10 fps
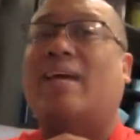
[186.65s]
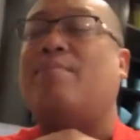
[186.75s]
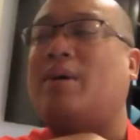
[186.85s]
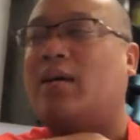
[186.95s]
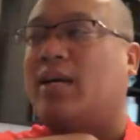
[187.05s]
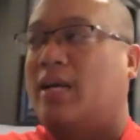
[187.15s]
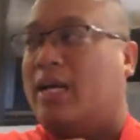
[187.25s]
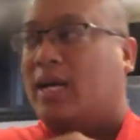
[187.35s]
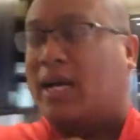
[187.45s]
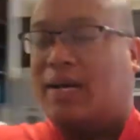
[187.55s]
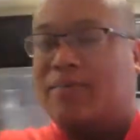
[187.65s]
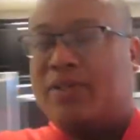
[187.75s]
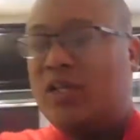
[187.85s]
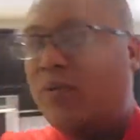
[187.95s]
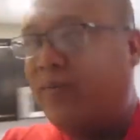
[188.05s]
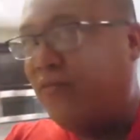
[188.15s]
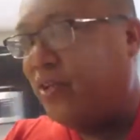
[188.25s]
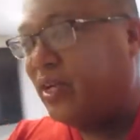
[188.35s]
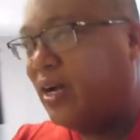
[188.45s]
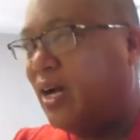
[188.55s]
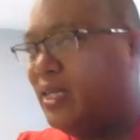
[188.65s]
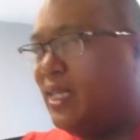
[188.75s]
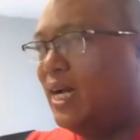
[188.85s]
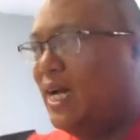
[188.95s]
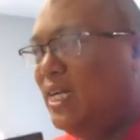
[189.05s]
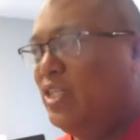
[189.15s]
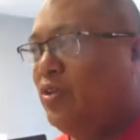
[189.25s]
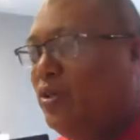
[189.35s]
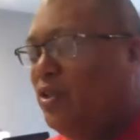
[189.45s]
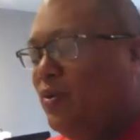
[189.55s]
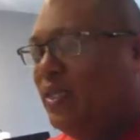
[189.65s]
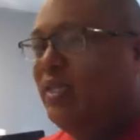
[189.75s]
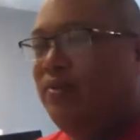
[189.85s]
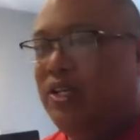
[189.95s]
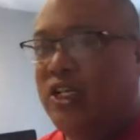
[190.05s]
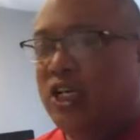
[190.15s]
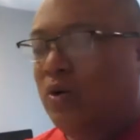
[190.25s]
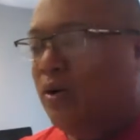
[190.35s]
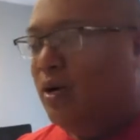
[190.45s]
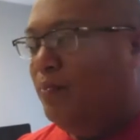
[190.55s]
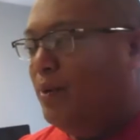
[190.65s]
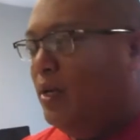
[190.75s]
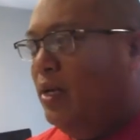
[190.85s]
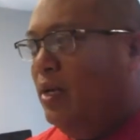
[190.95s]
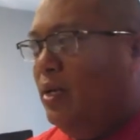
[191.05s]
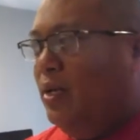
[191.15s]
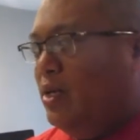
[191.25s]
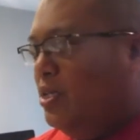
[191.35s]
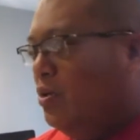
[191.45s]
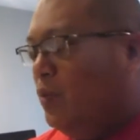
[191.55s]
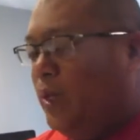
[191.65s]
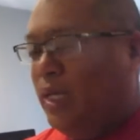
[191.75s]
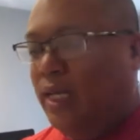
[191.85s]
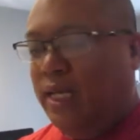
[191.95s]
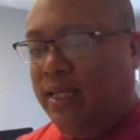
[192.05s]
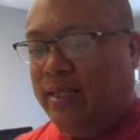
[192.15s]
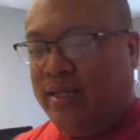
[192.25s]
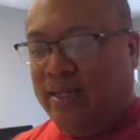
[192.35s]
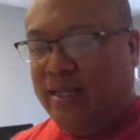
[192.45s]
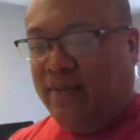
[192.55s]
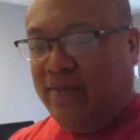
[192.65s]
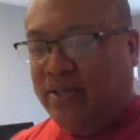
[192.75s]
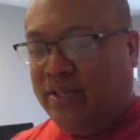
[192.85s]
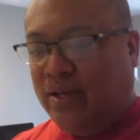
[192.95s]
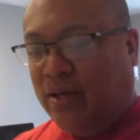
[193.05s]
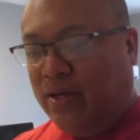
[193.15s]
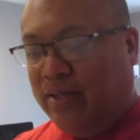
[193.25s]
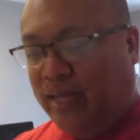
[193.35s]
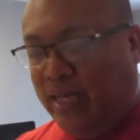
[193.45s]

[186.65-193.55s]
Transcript: M I'm still waiting for the Cox guys or DirecTV to show up so we can get this stuff installed.